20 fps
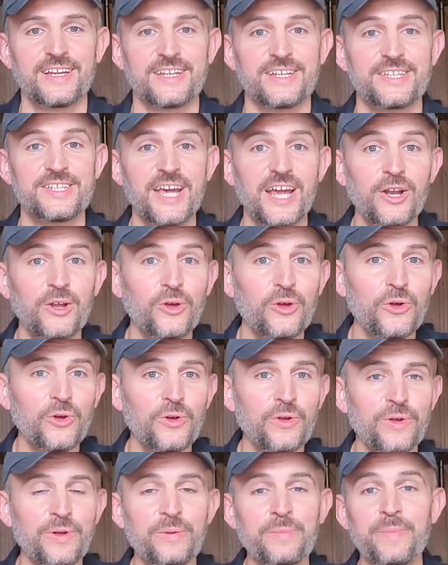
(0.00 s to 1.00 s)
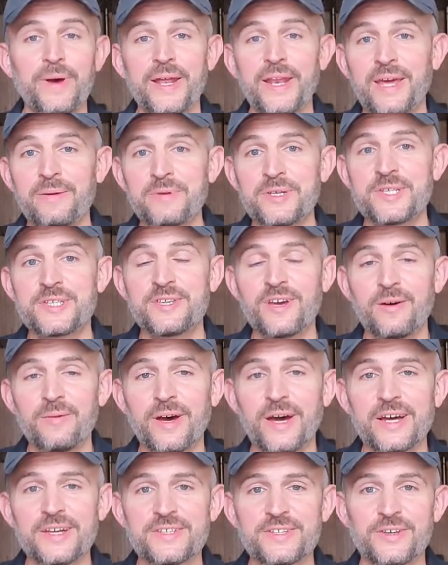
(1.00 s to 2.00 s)
Salut! My name is
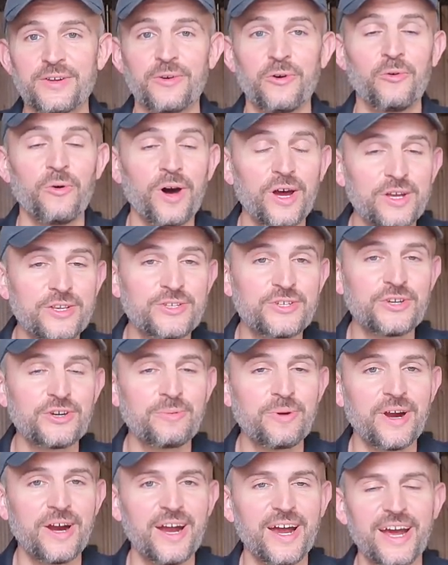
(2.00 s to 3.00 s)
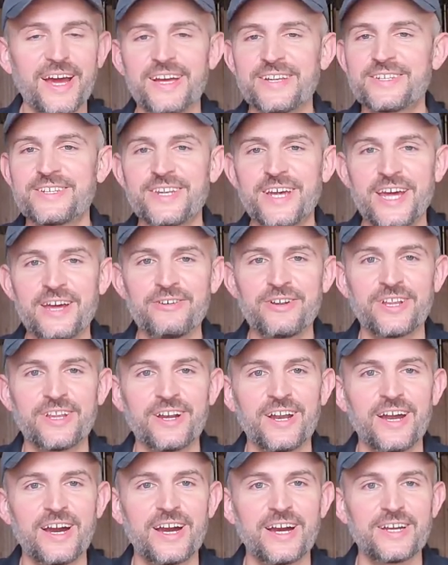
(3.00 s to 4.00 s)
Thomas, your wine tuber, and today we're going
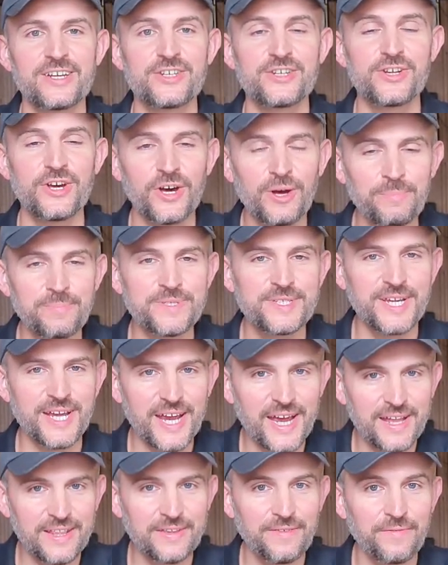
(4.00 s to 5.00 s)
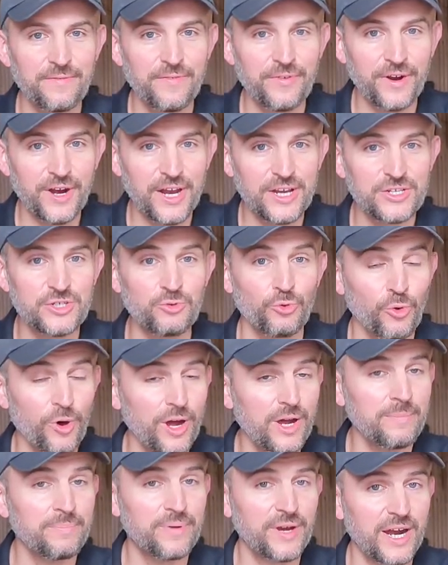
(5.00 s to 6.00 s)
to learn top 10 French
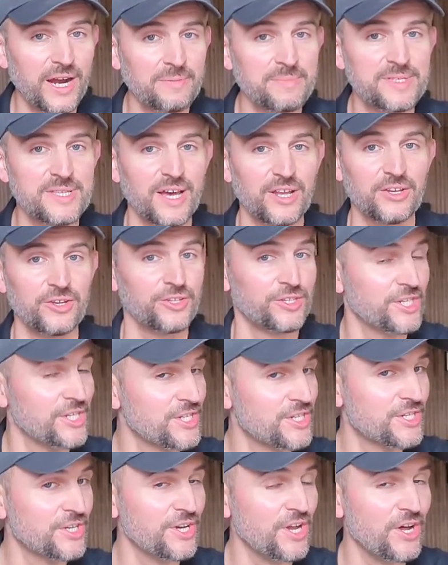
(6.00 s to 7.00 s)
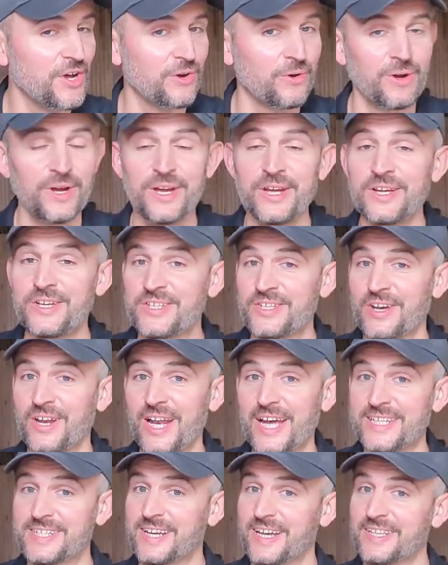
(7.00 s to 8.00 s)
wine terms that you need to know. So
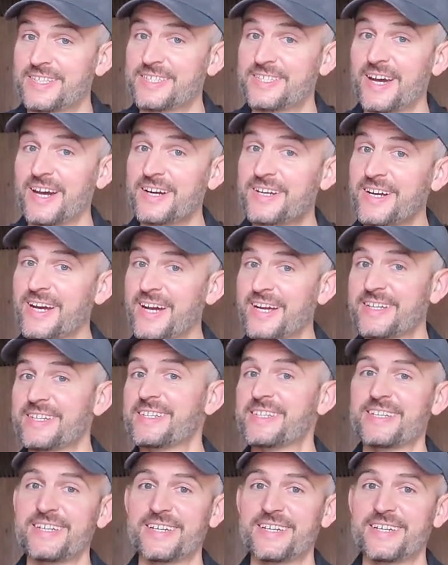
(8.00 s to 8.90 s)
let's get started!